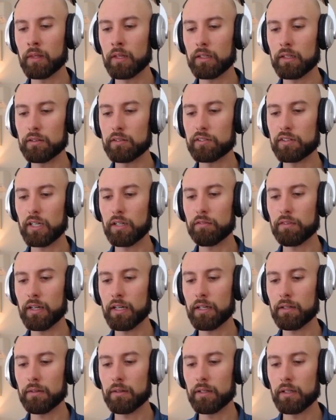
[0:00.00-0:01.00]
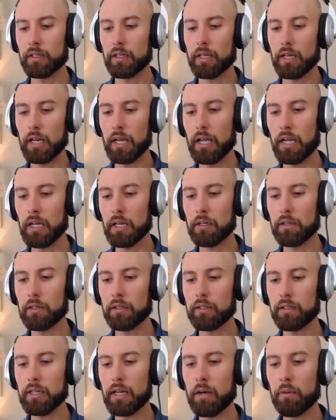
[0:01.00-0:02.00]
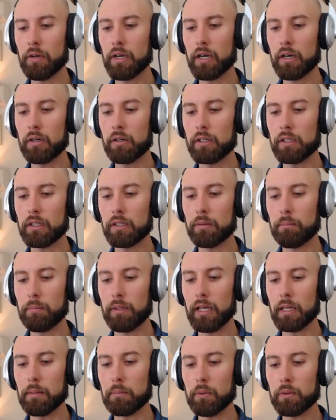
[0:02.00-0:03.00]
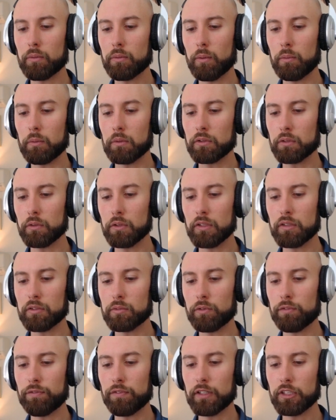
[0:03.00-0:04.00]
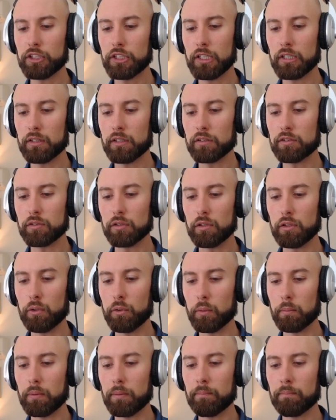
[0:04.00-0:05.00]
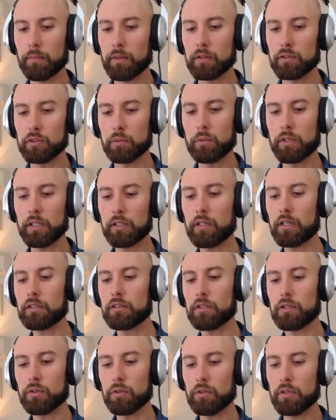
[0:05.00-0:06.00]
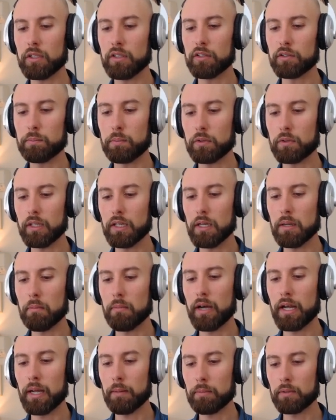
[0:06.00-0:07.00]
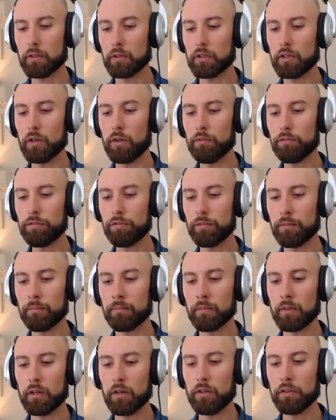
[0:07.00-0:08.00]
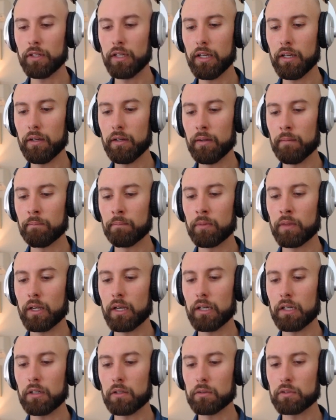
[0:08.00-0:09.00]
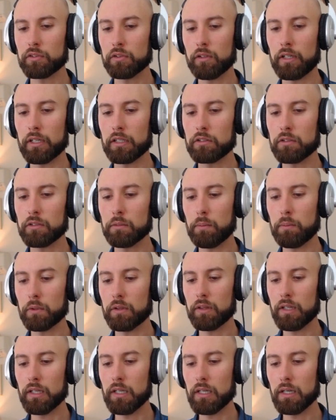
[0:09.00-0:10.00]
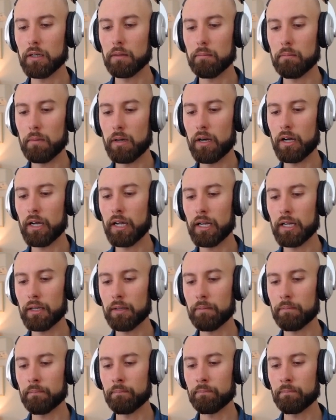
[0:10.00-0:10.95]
Let's save that. And now in our playbook, what we'll do is we'll flesh out this loop so what I'd like to do is put the myapp.conf on there, and I'd also like to put the my